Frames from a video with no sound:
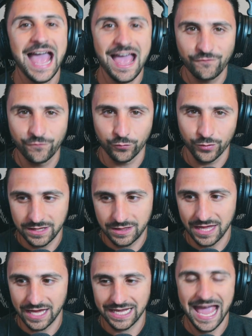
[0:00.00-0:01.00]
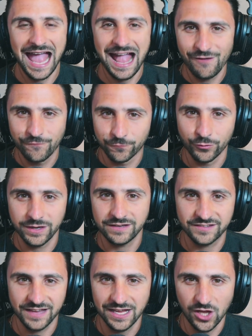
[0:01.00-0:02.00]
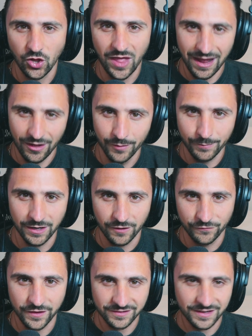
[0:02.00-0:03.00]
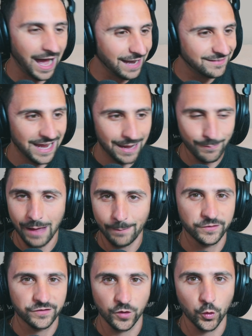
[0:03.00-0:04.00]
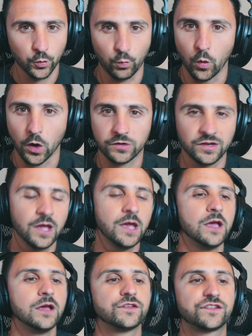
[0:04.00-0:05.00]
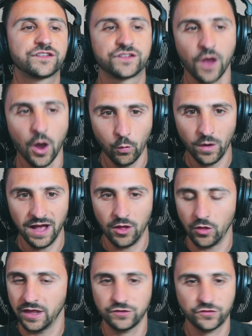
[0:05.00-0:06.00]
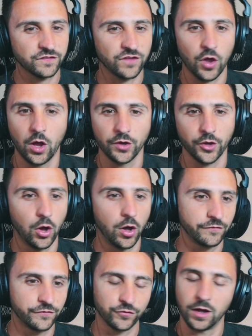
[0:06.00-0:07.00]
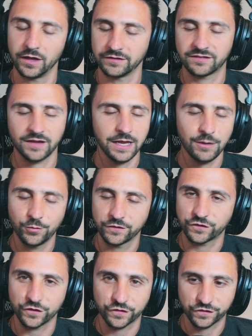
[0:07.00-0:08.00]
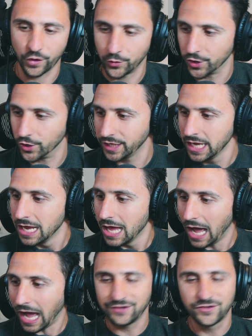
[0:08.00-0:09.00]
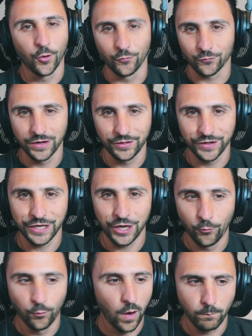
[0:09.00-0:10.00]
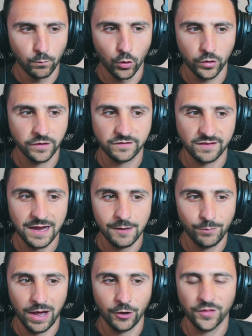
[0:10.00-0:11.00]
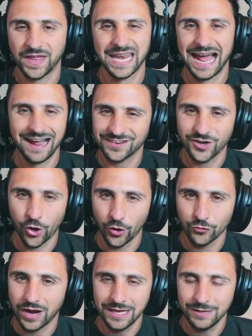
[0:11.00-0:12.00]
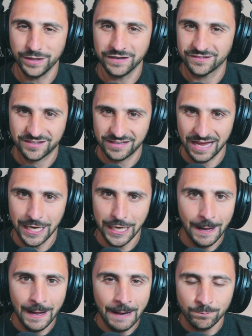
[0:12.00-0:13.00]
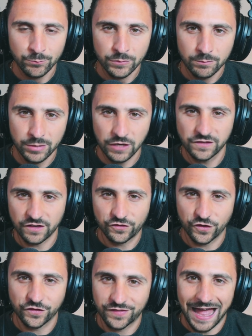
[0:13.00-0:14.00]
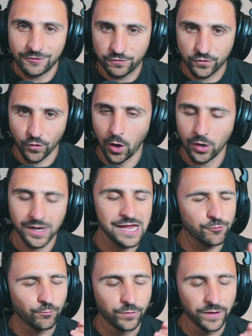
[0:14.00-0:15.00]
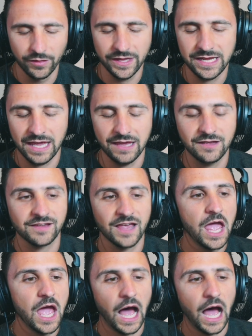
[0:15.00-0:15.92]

Everything, every single element of this goddamn episode worked so well, just on all fronts. It was just so good. I don't really know what more to say about it that hasn't already been said, because it's just that strong. It really is.